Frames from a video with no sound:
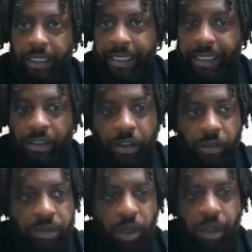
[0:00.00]
and, you
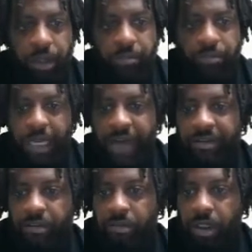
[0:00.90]
know, start
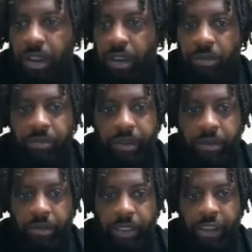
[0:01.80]
having uh,
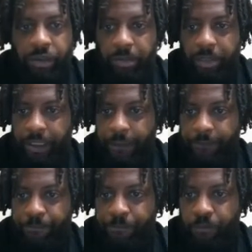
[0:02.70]
extra
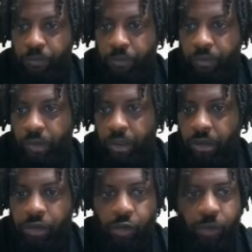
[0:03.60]
money
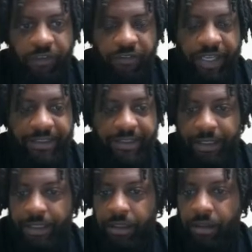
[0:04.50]
to invest
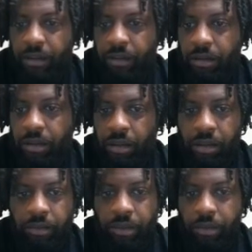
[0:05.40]
in,
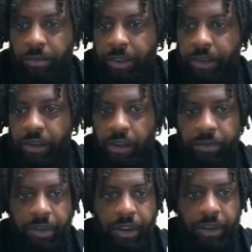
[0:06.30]
uh, you know, money
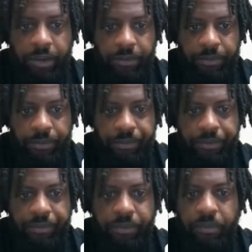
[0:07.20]
surplus,
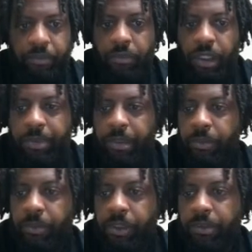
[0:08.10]

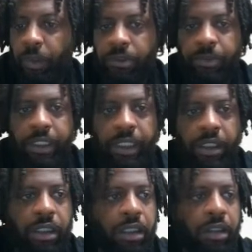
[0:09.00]
people with disposable
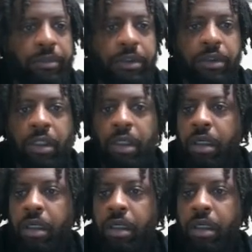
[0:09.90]
incomes.